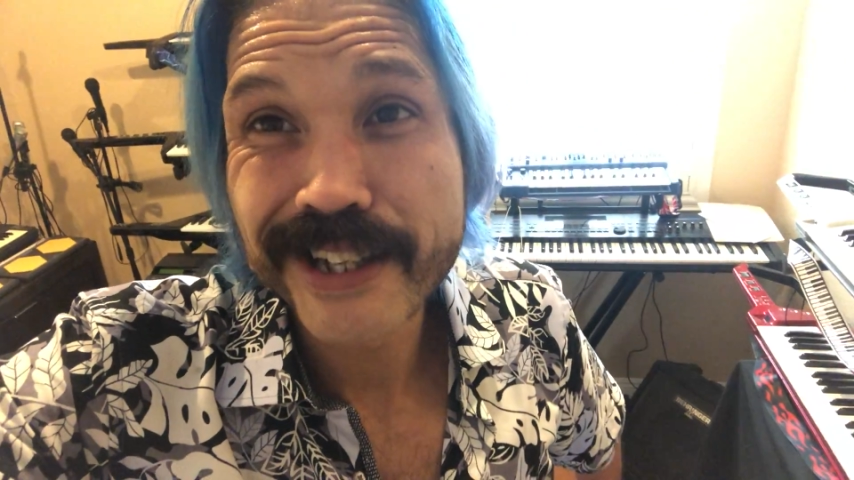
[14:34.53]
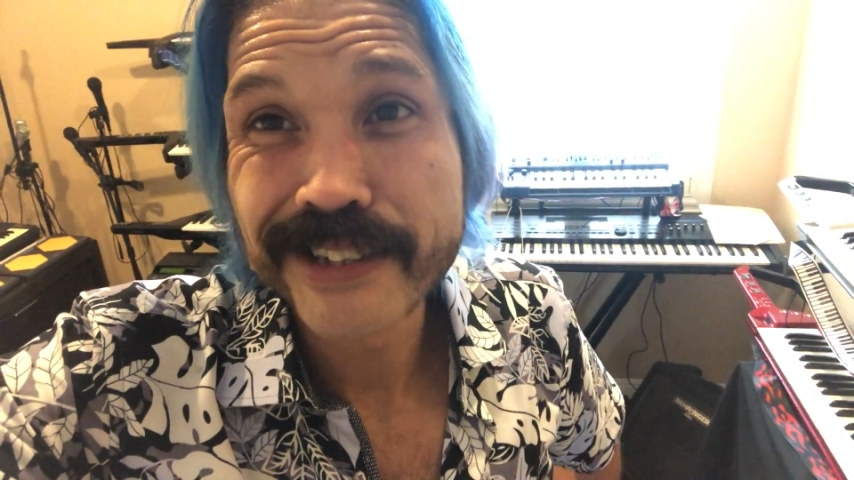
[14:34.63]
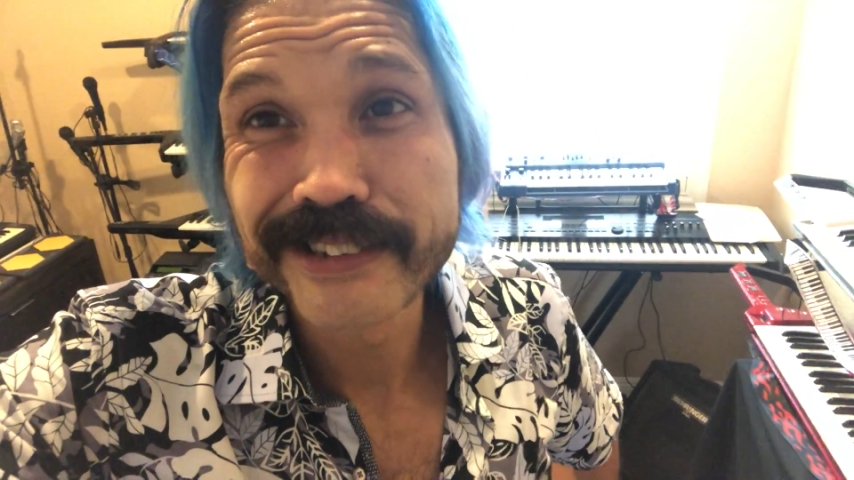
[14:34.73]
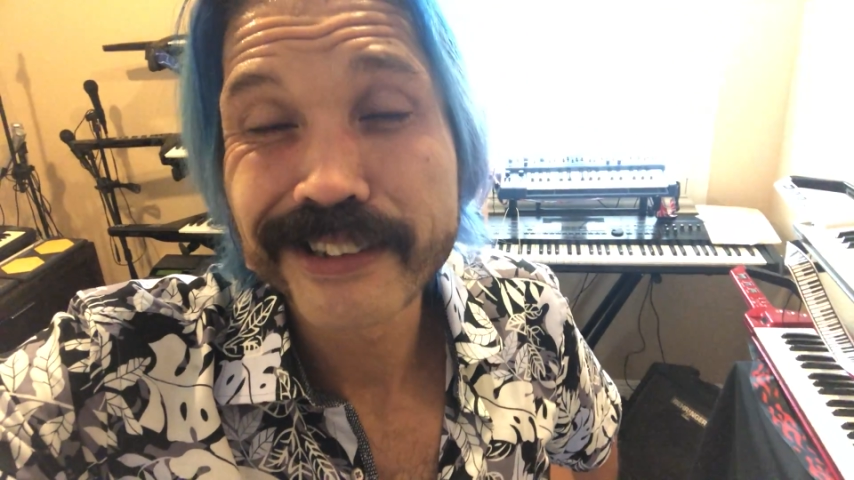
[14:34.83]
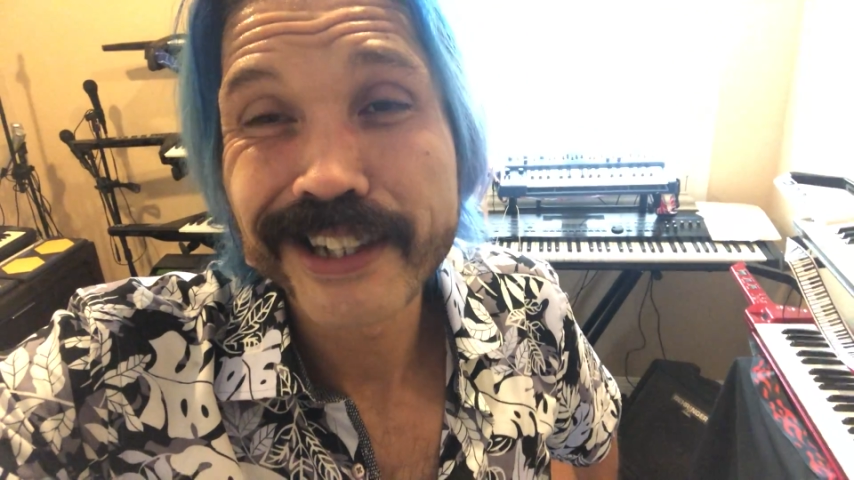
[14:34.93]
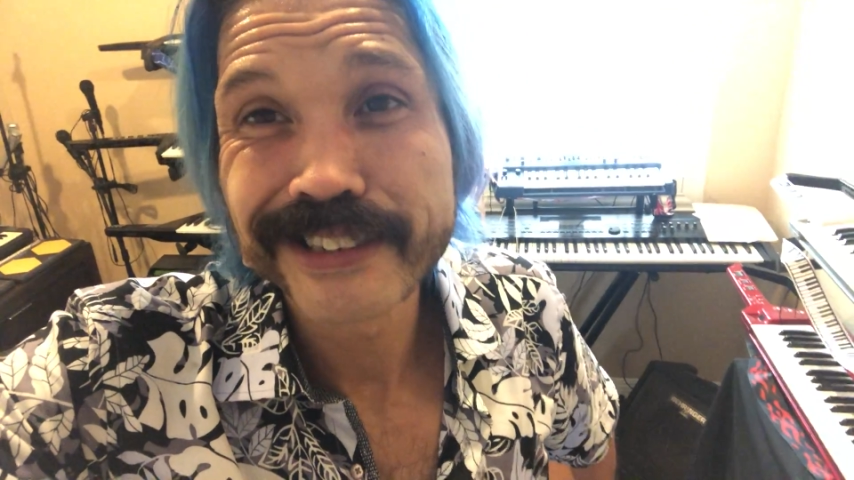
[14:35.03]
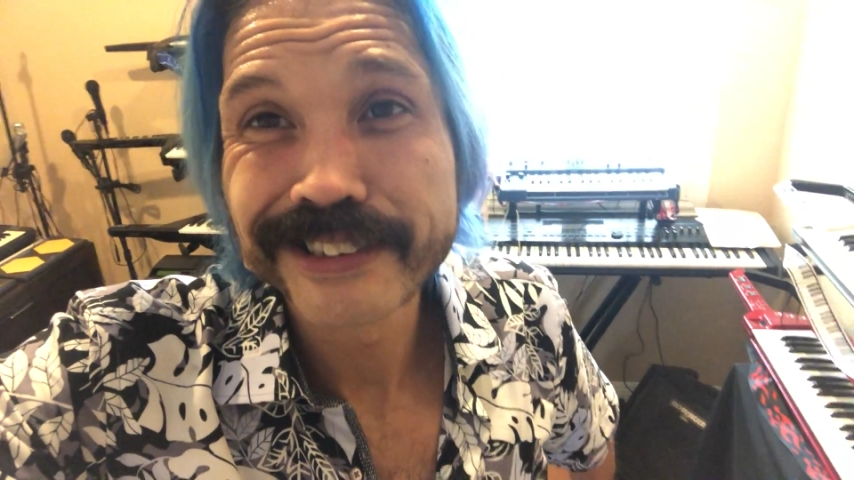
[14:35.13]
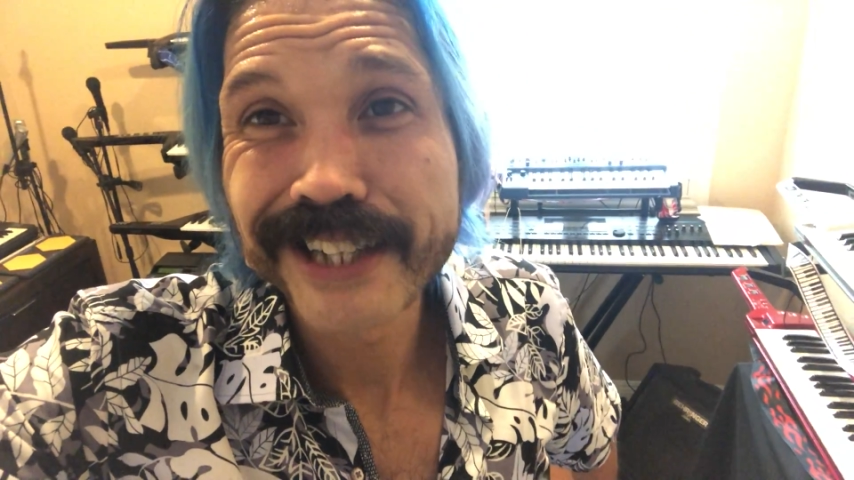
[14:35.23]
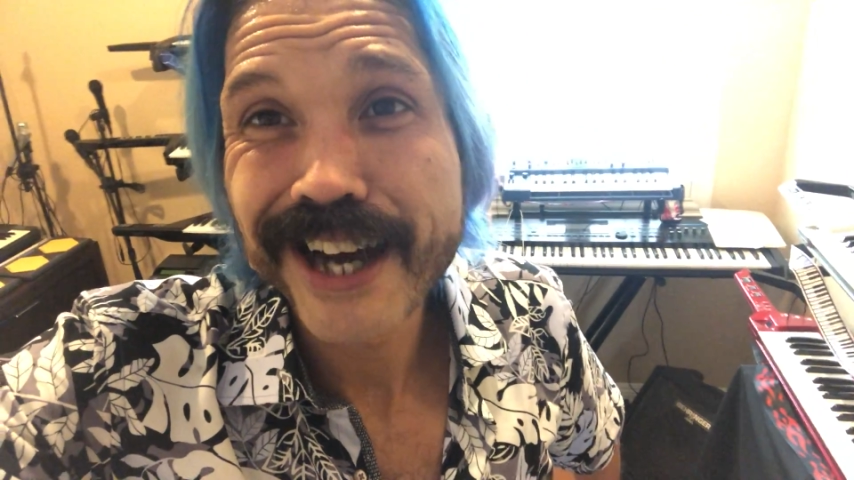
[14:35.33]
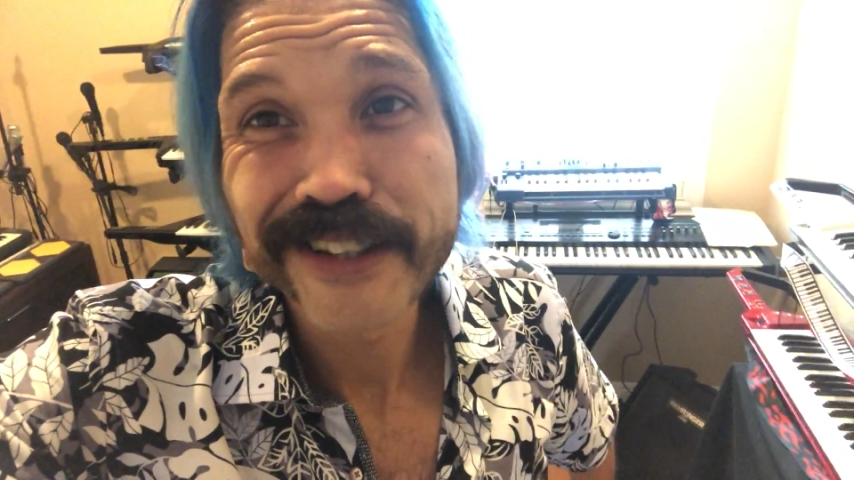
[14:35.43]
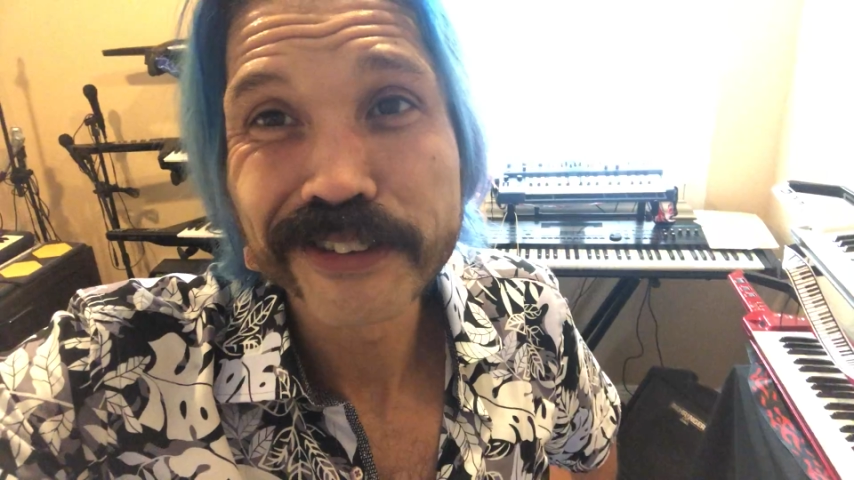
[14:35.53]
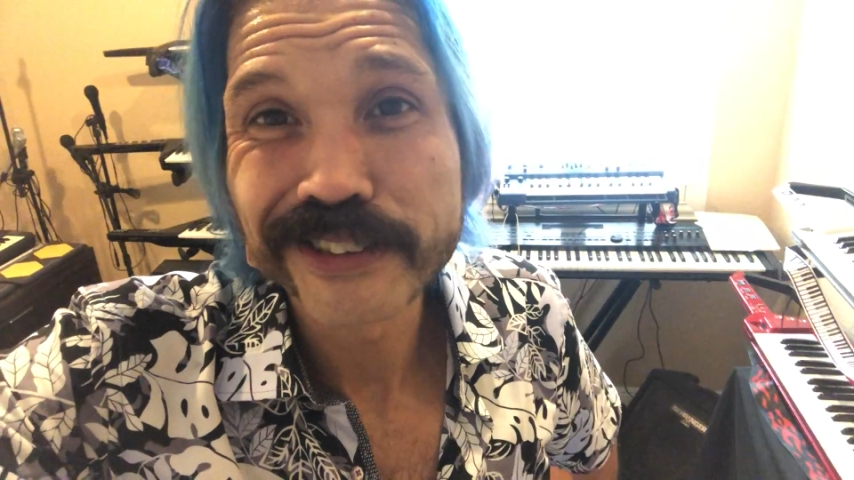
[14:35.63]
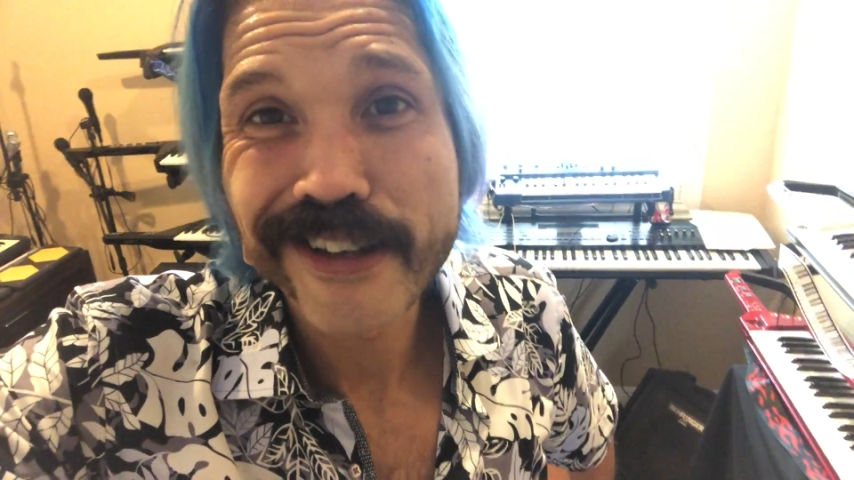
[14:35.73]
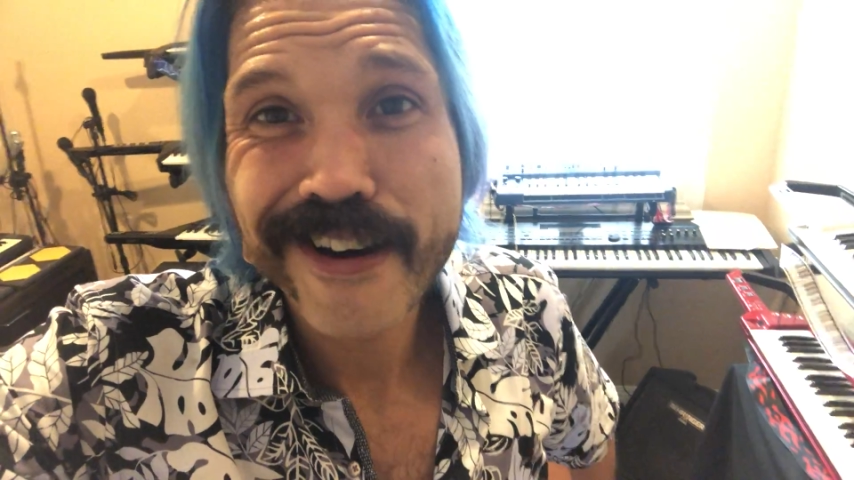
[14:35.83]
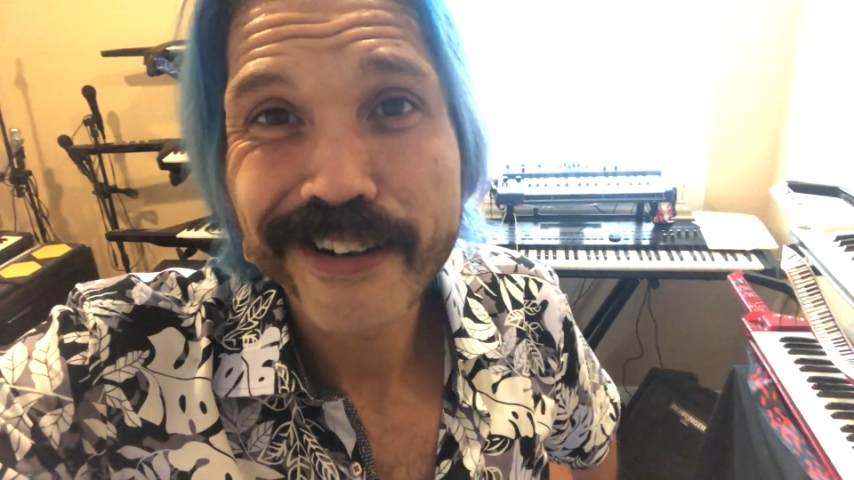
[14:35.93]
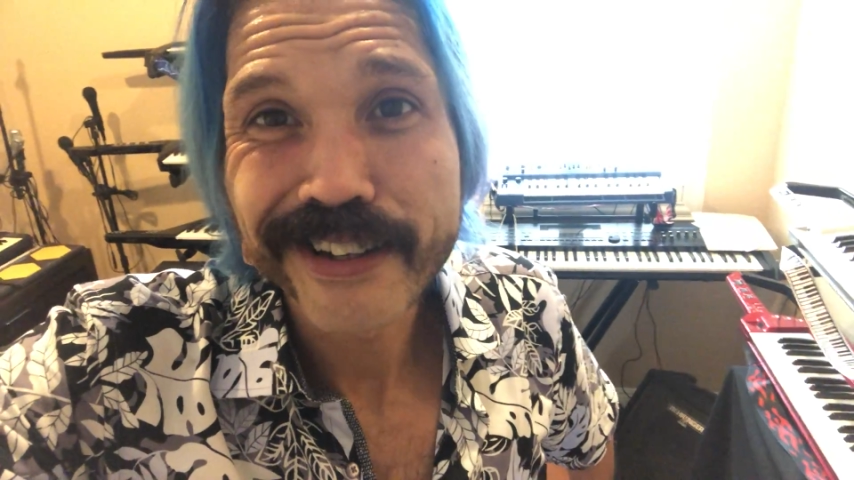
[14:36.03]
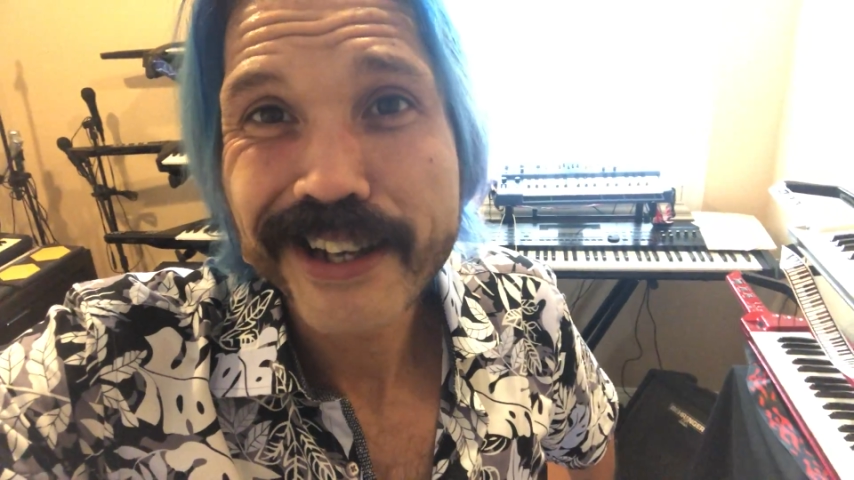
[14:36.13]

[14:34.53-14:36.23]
and like dials on it,